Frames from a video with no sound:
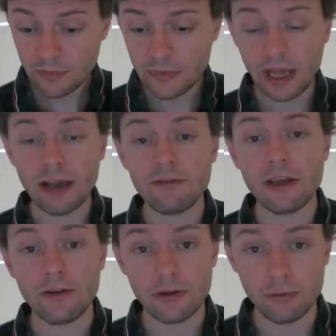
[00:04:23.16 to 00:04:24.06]
to have the
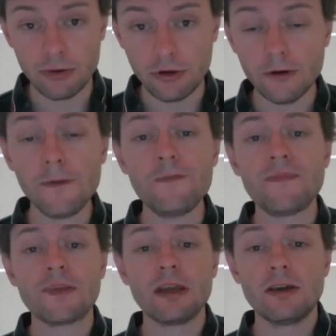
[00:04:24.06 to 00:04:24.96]
other computer,
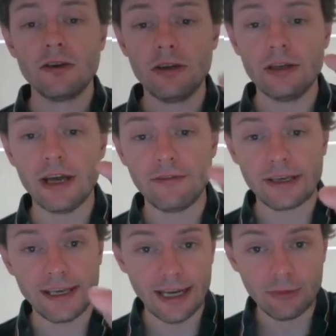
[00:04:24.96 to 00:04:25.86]
you need to have a
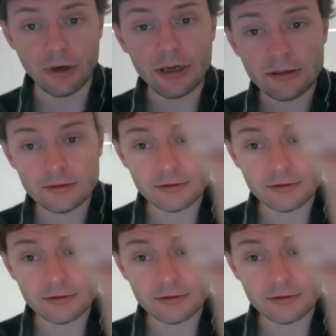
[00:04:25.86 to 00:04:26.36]
camera,